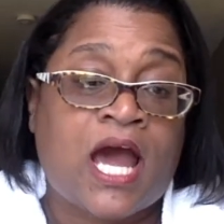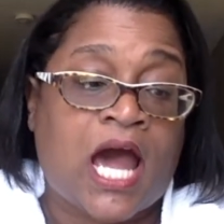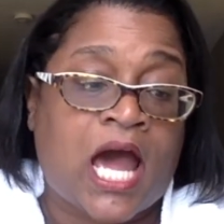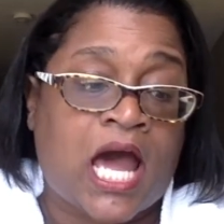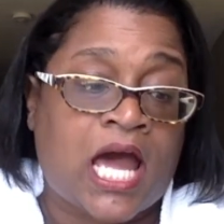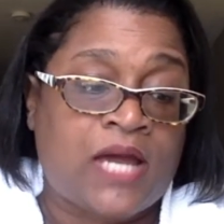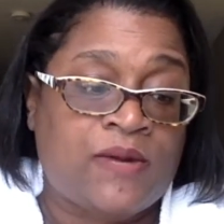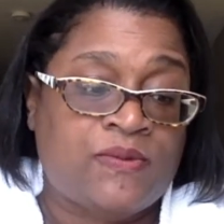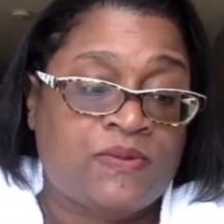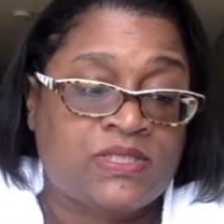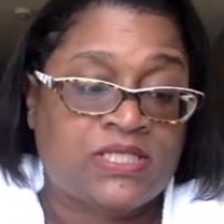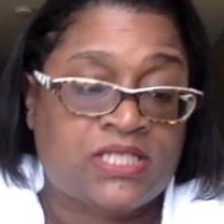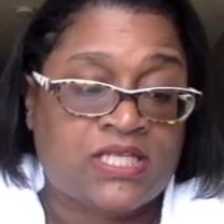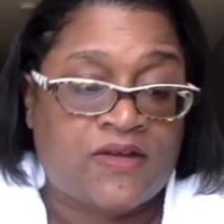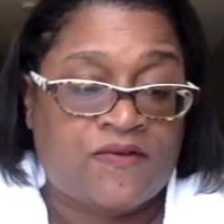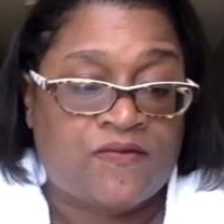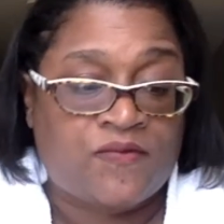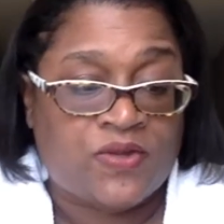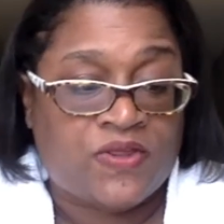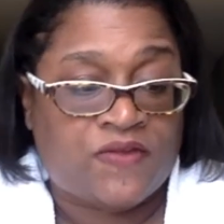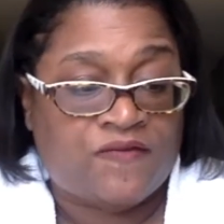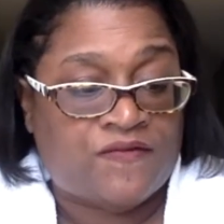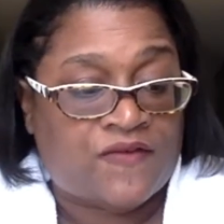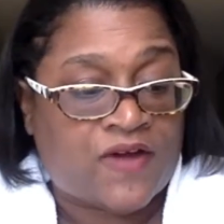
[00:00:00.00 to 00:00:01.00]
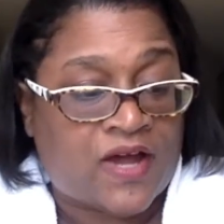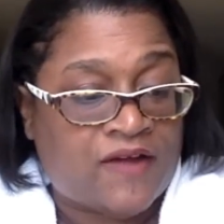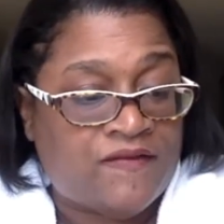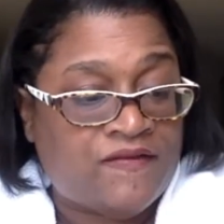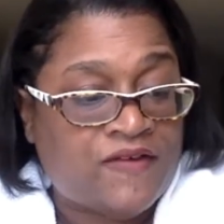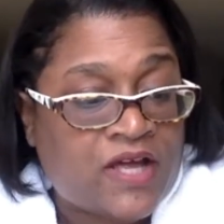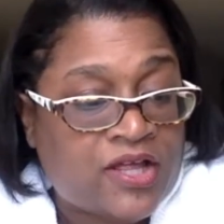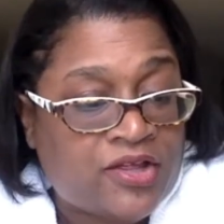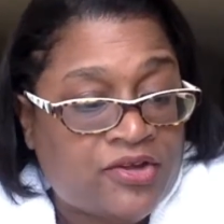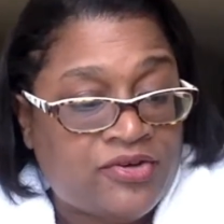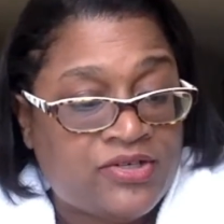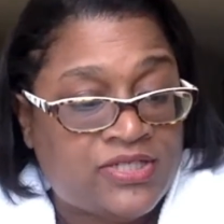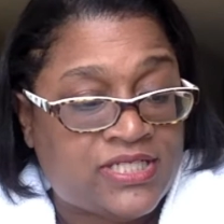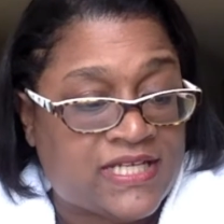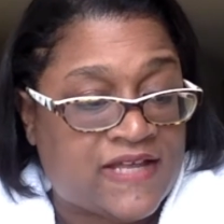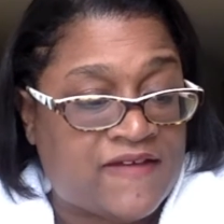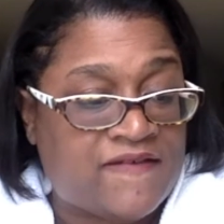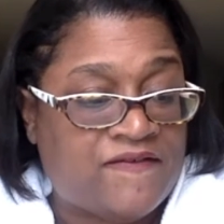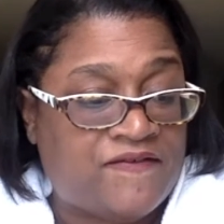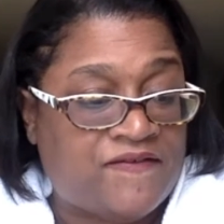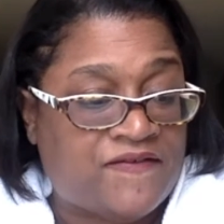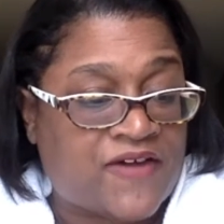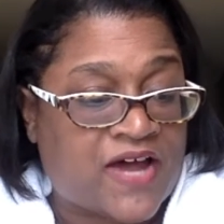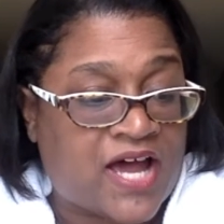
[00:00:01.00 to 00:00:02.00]
I was left with
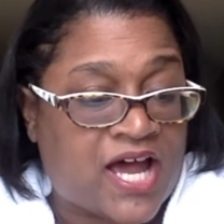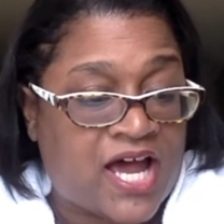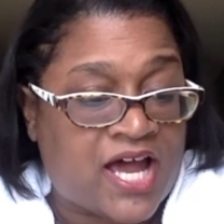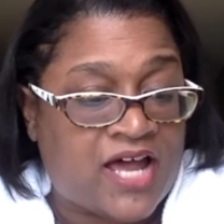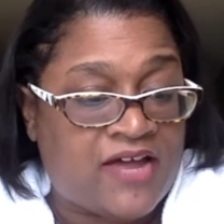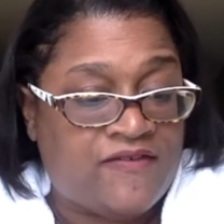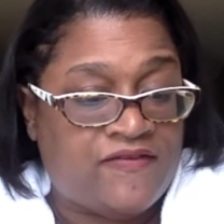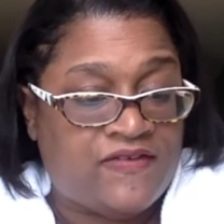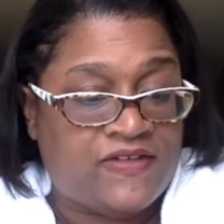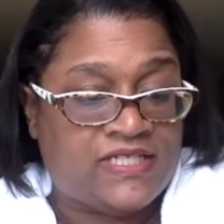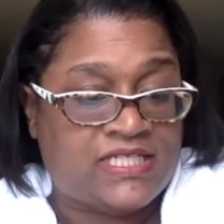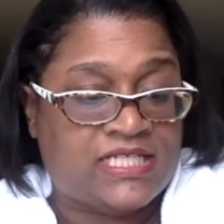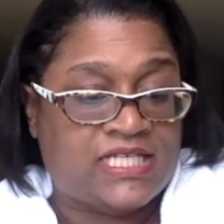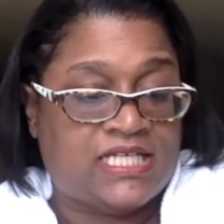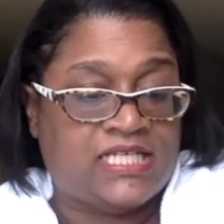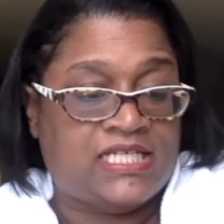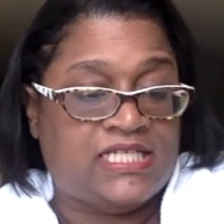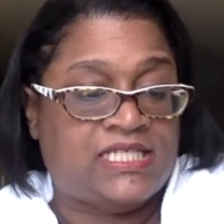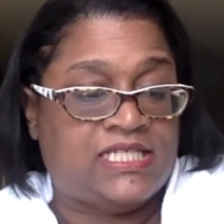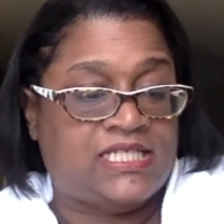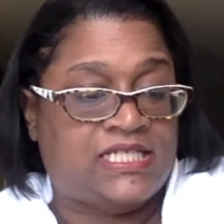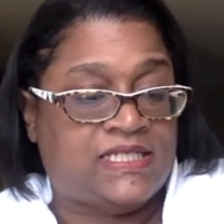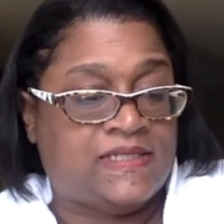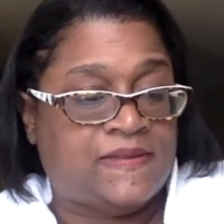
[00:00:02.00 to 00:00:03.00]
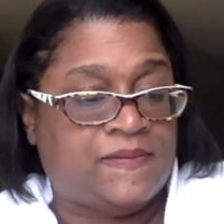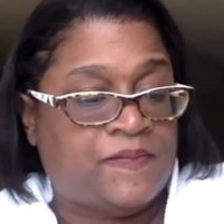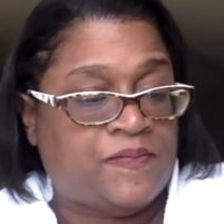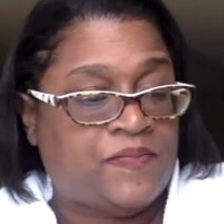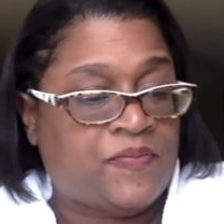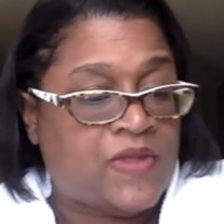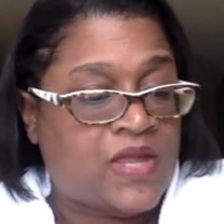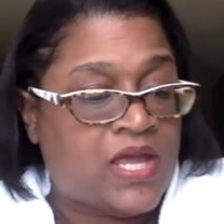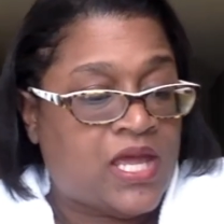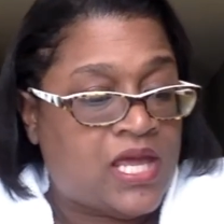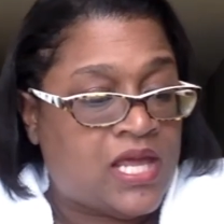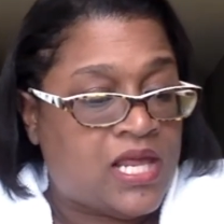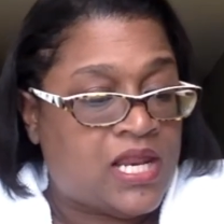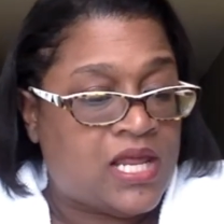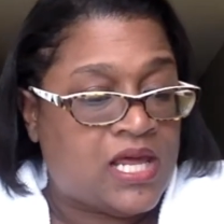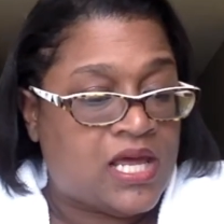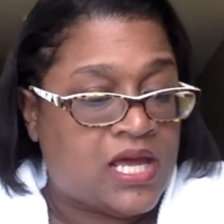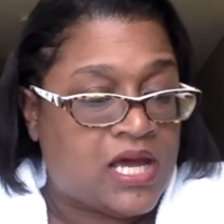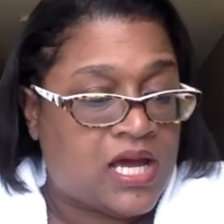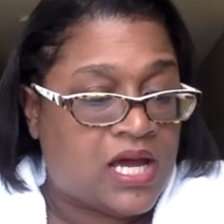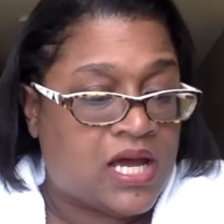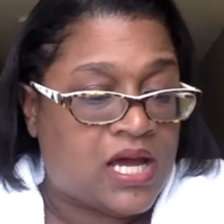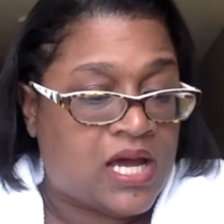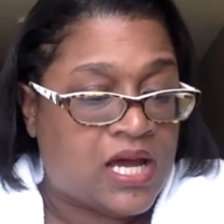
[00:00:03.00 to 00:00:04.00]

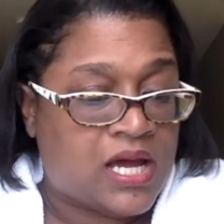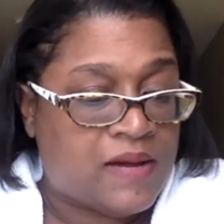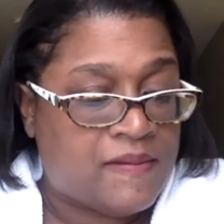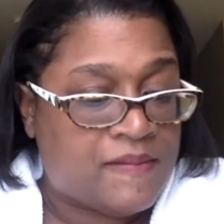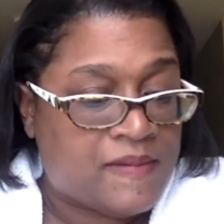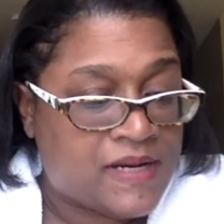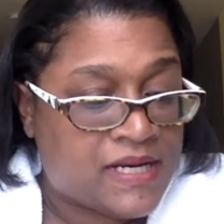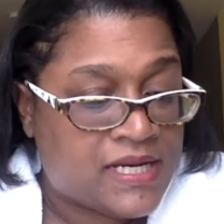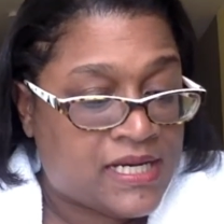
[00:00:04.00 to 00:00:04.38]
$5.05.